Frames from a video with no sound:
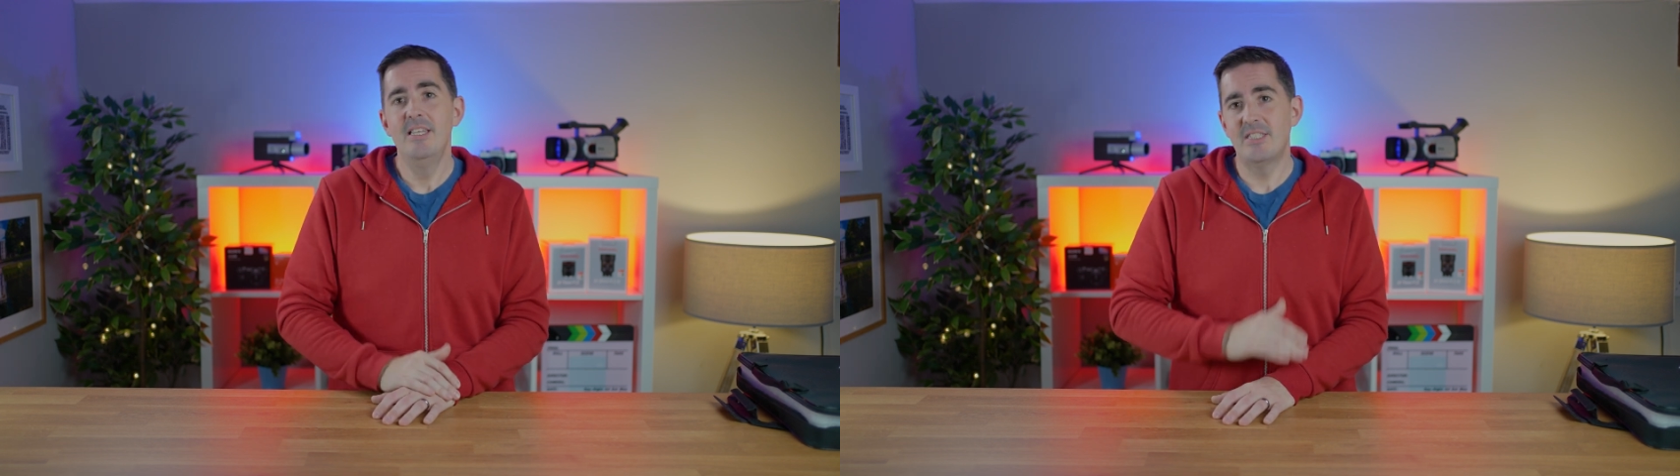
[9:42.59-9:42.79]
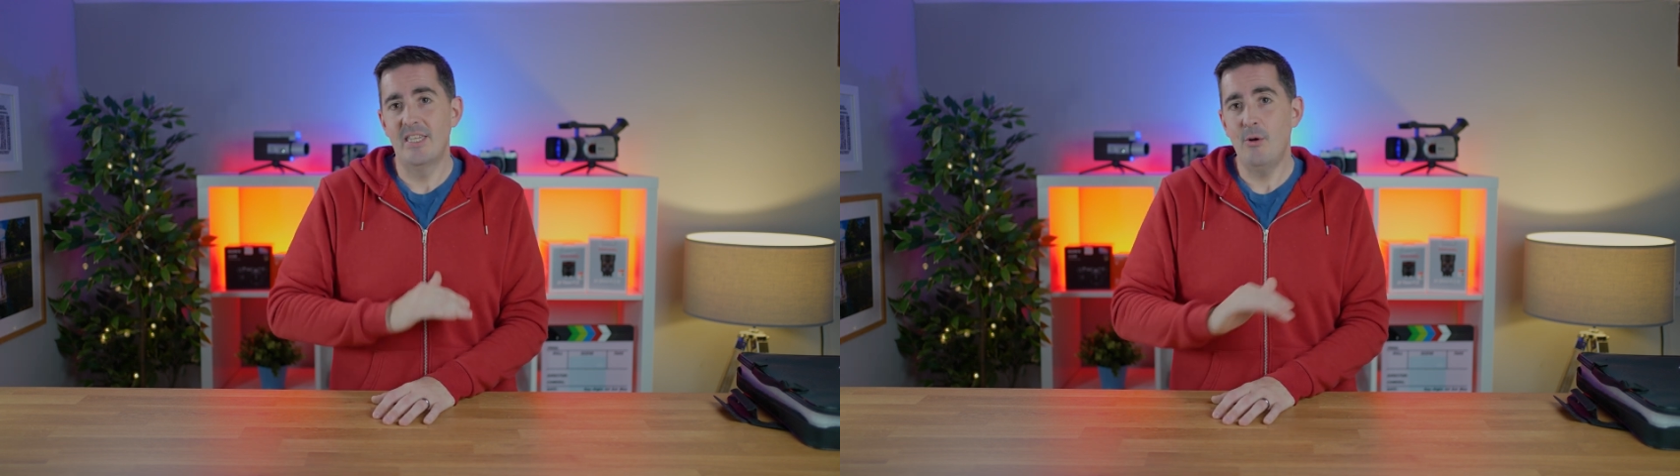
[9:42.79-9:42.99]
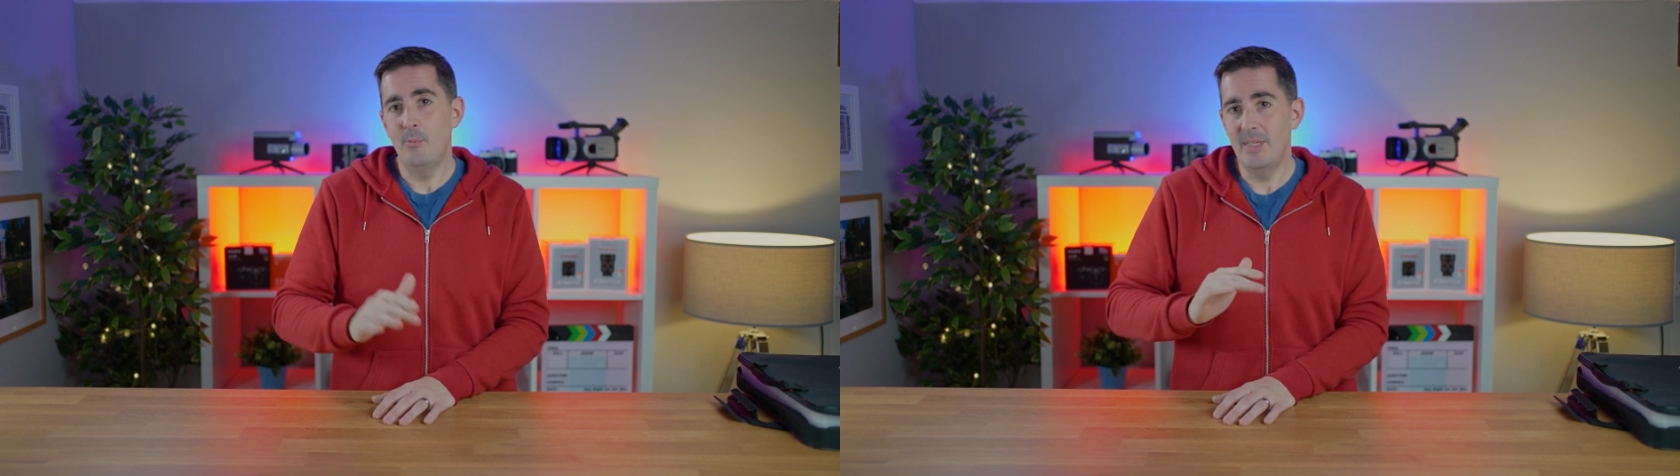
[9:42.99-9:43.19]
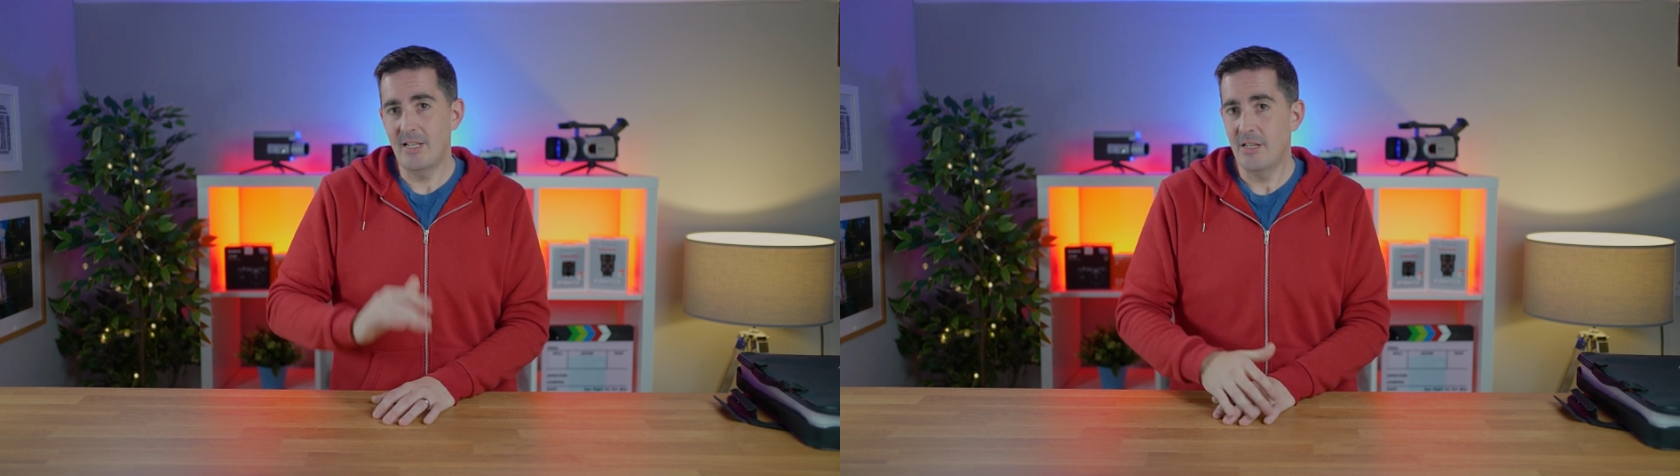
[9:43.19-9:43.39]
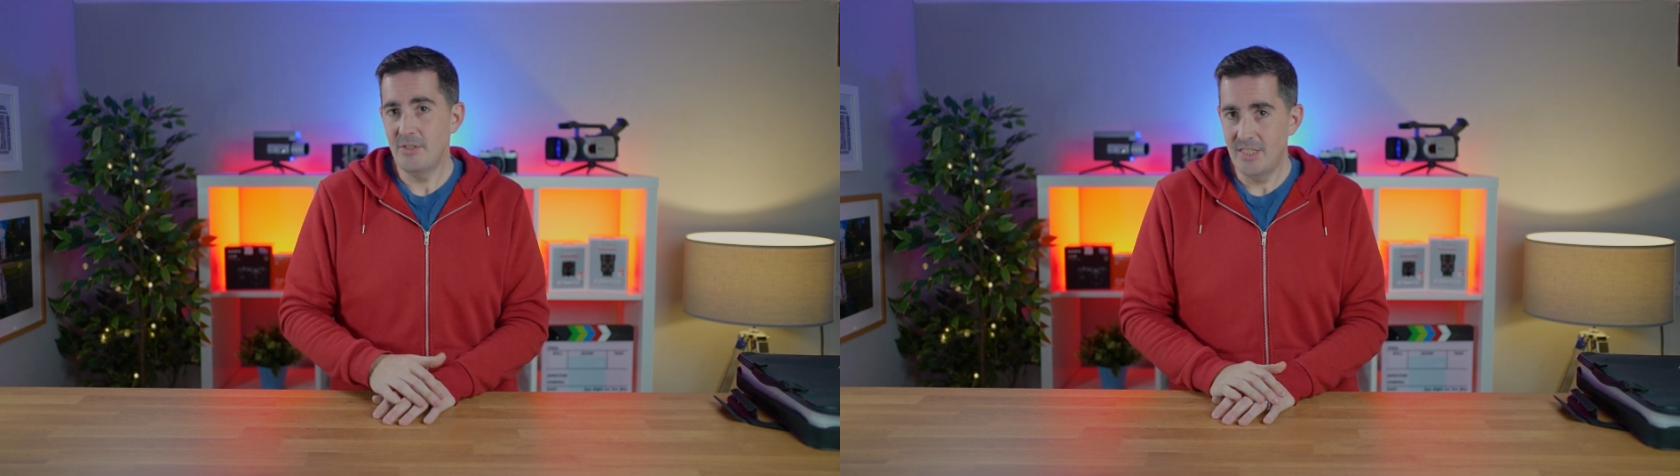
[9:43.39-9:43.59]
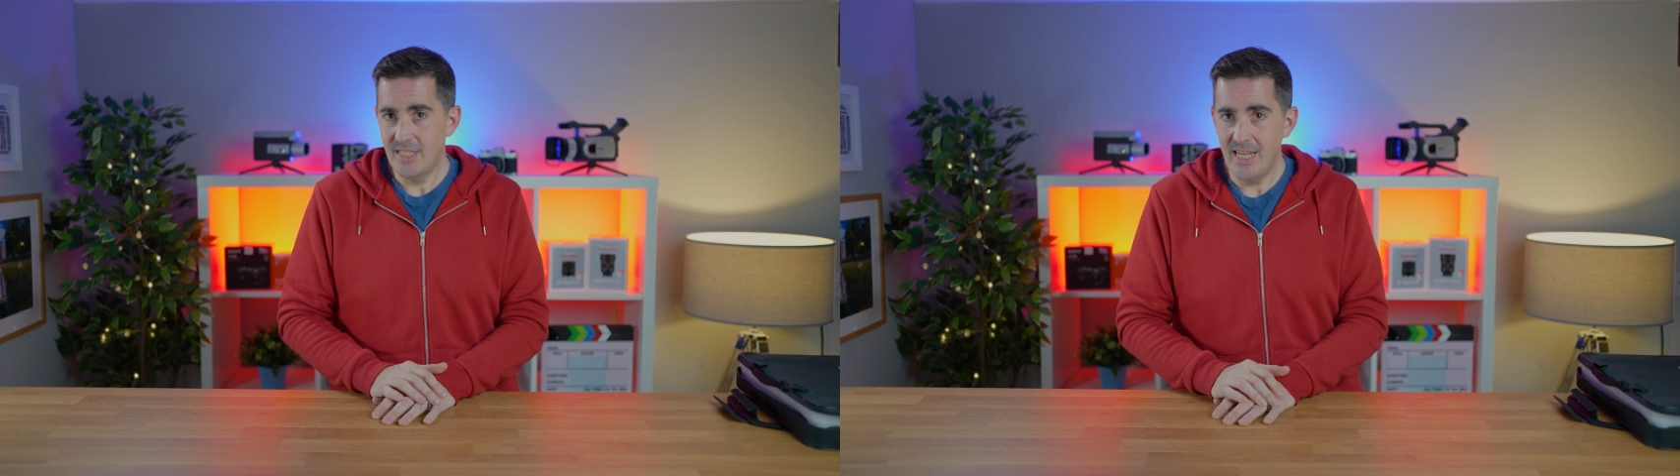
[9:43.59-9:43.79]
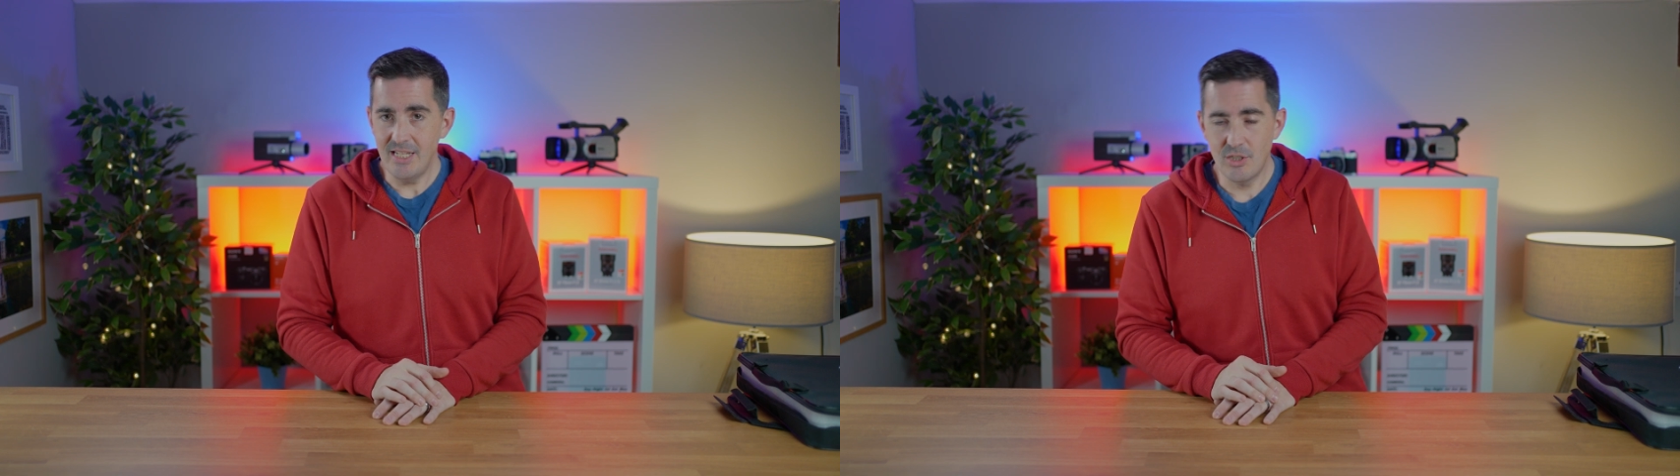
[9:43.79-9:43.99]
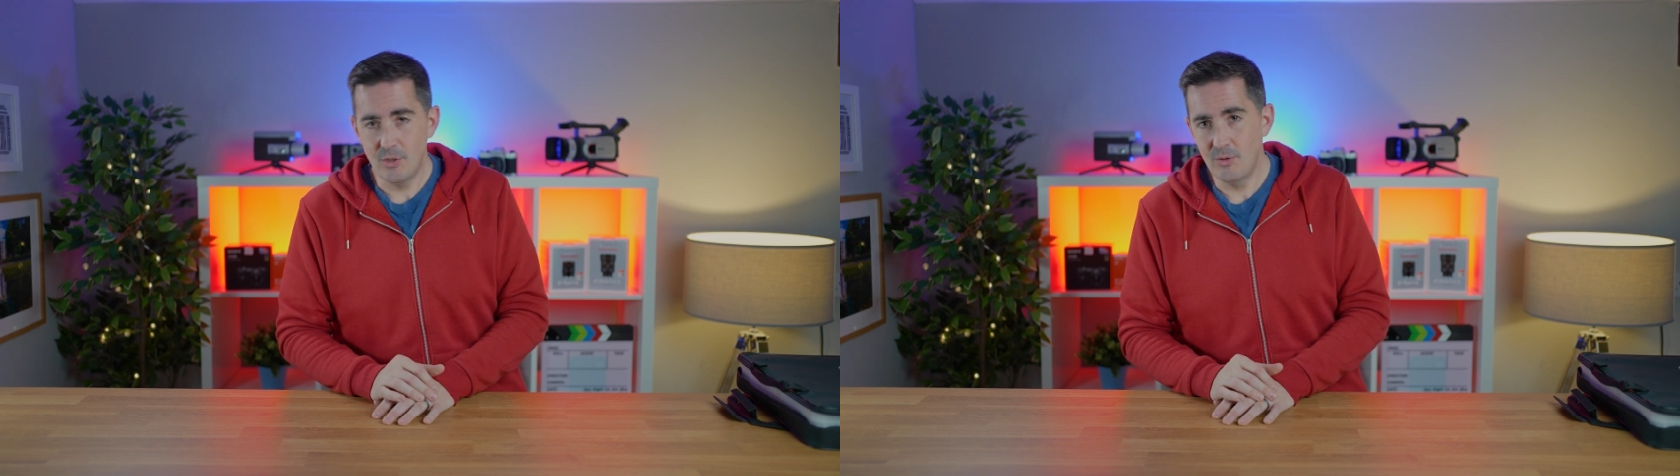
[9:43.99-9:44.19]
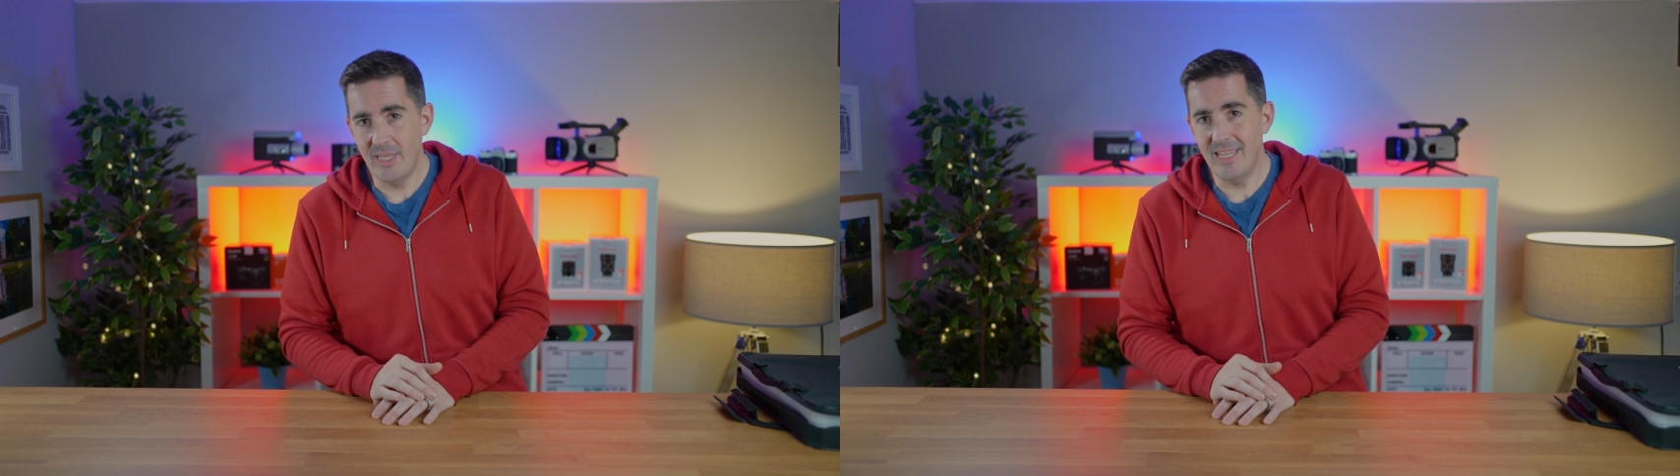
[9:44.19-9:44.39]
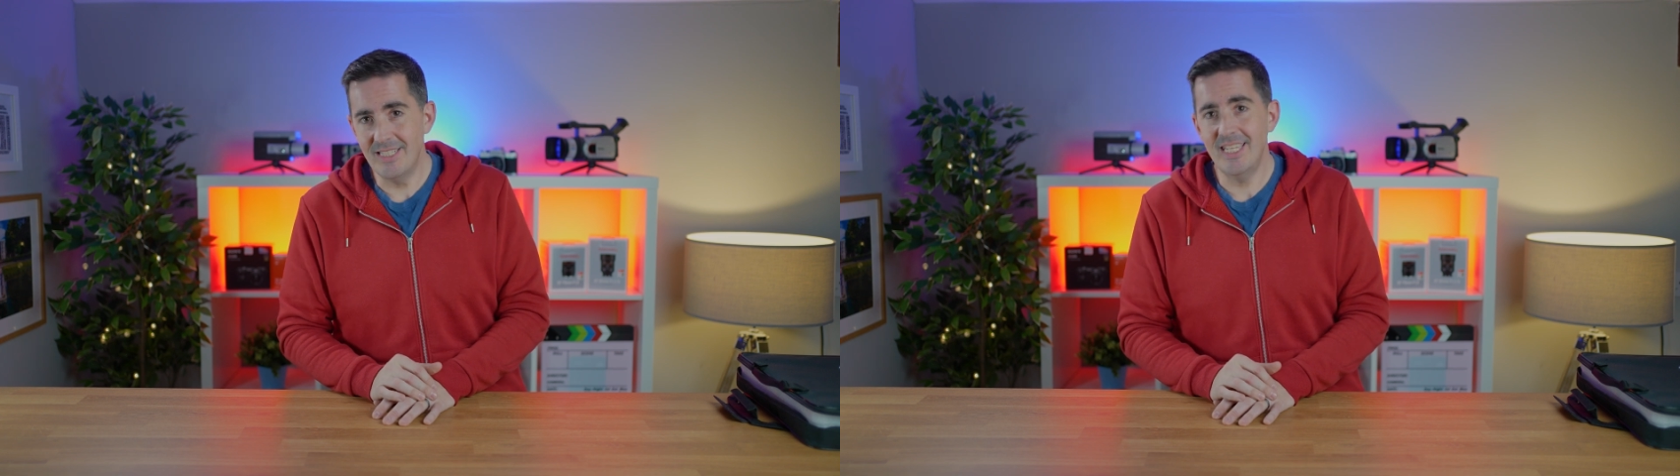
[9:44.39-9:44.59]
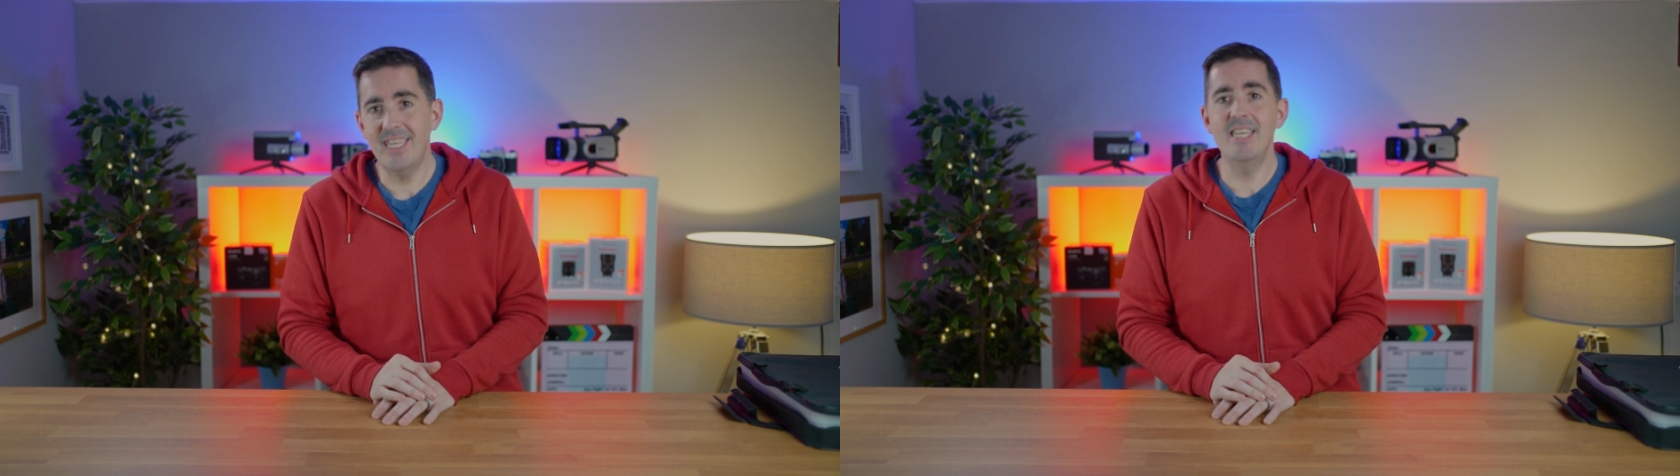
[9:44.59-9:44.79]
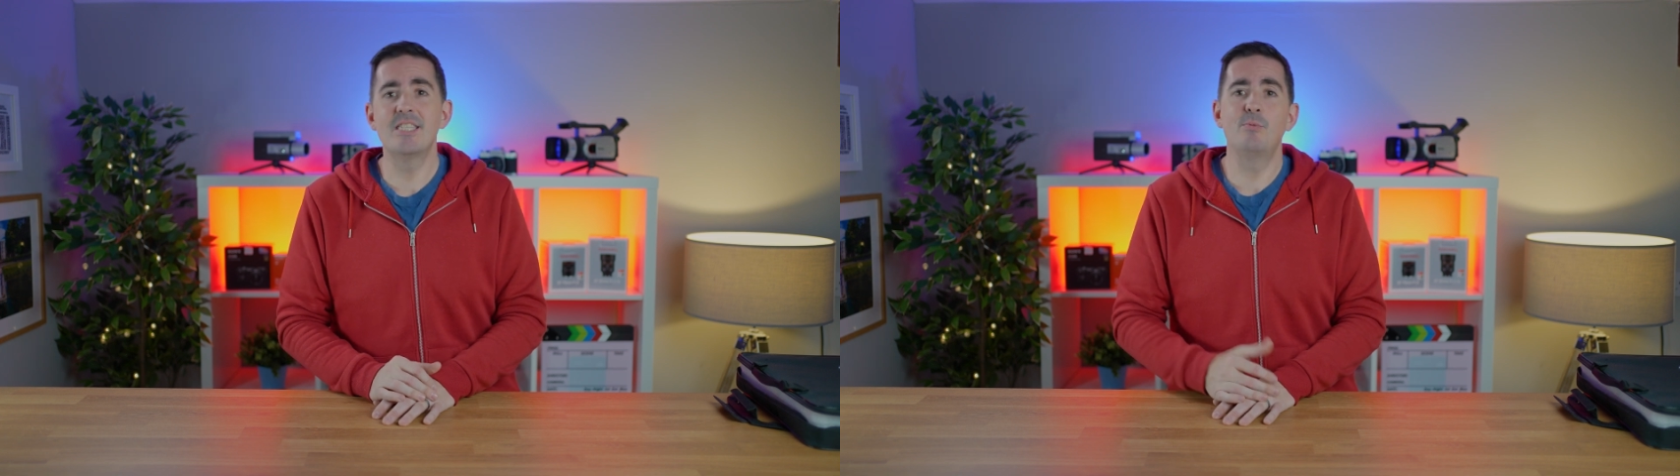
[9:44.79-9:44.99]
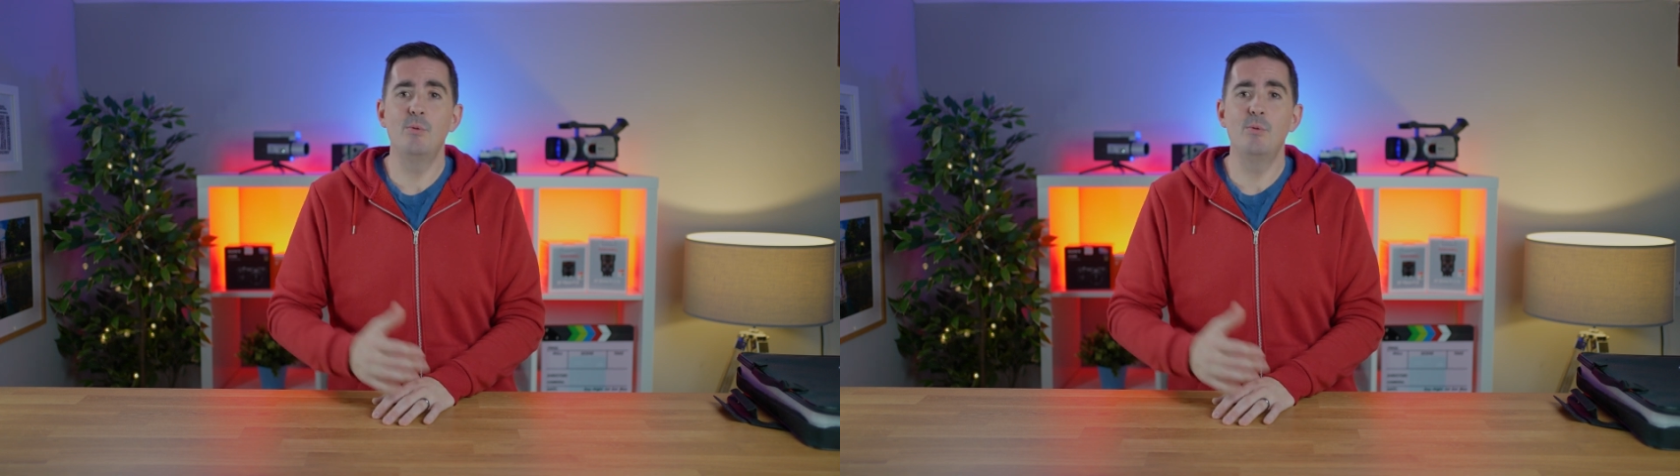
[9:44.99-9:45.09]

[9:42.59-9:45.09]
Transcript: So that will be the closing date to get your tickets.